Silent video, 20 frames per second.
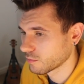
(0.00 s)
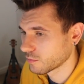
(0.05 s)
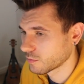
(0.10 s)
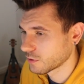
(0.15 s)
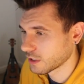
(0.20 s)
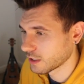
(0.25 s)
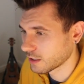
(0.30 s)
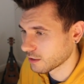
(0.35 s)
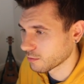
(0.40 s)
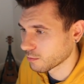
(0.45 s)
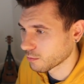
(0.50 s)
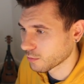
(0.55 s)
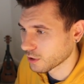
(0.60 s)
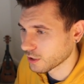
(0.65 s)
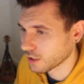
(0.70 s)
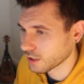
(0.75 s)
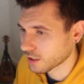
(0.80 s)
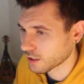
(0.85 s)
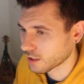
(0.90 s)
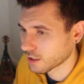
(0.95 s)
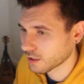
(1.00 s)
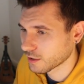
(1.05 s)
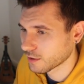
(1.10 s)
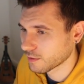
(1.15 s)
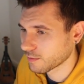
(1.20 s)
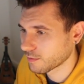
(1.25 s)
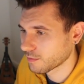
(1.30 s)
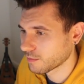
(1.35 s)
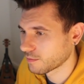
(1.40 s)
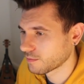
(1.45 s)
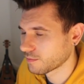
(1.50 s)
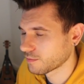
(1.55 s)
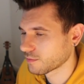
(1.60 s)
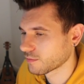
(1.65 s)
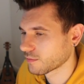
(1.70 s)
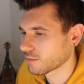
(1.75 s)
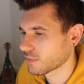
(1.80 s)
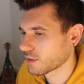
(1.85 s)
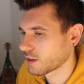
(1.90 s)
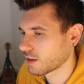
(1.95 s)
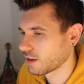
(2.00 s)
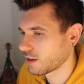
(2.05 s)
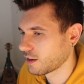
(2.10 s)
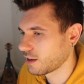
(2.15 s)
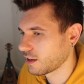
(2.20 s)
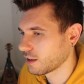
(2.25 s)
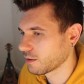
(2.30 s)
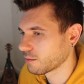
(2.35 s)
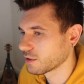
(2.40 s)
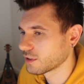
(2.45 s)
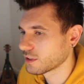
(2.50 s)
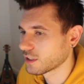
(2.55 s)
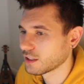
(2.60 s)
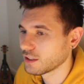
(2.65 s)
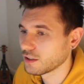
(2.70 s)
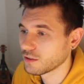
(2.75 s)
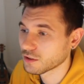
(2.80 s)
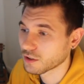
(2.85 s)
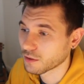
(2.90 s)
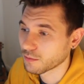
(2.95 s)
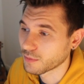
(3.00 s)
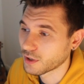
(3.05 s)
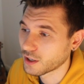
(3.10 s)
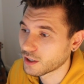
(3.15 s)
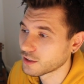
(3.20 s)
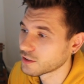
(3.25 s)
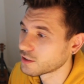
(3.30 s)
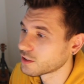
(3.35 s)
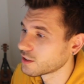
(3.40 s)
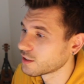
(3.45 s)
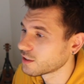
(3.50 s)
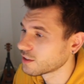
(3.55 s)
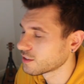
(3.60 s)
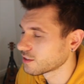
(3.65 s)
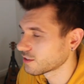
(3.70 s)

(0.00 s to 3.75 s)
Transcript: didn't work, I would then use a margin.